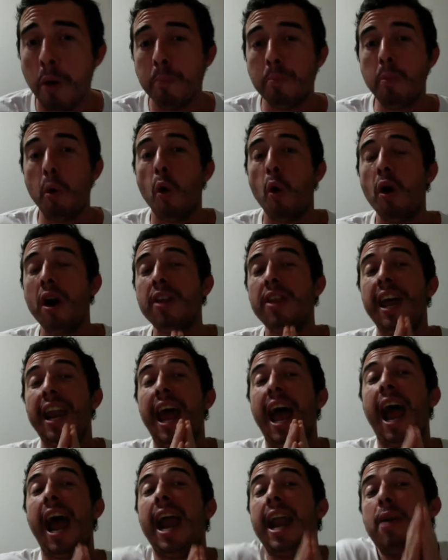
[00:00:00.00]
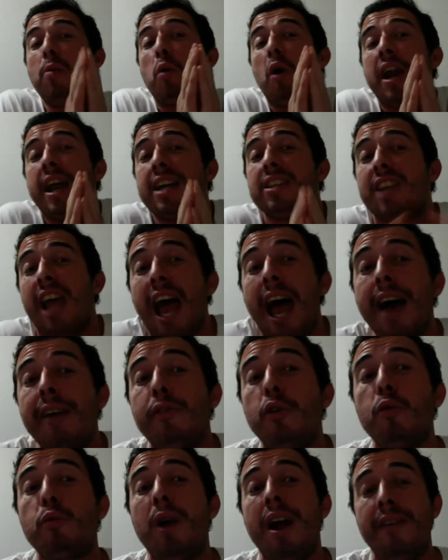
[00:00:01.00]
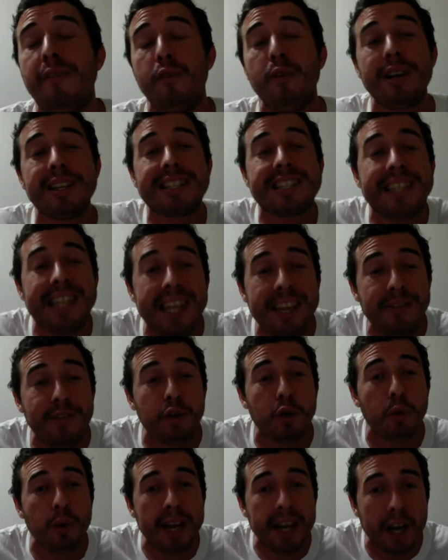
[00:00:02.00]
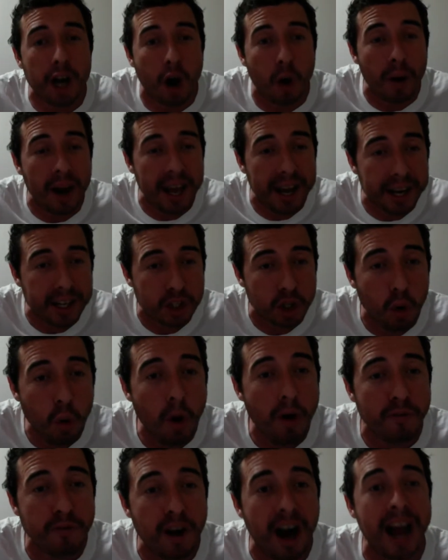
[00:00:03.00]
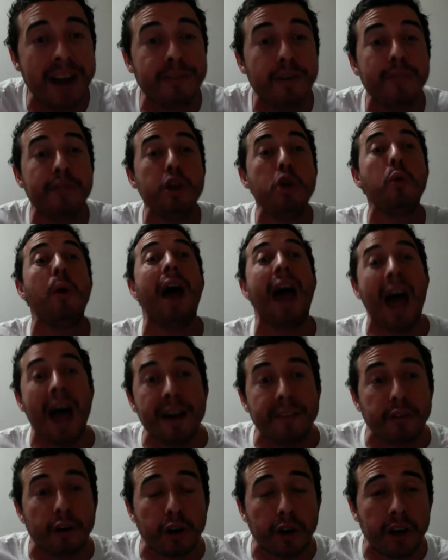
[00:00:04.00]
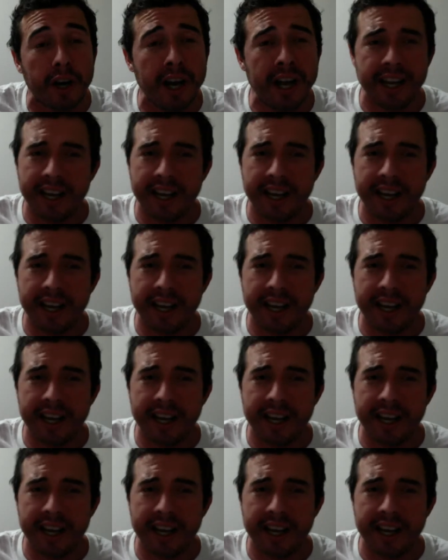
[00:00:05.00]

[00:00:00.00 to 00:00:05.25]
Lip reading: more than anyone has ever referenced Steve Corino in a 205 review ever.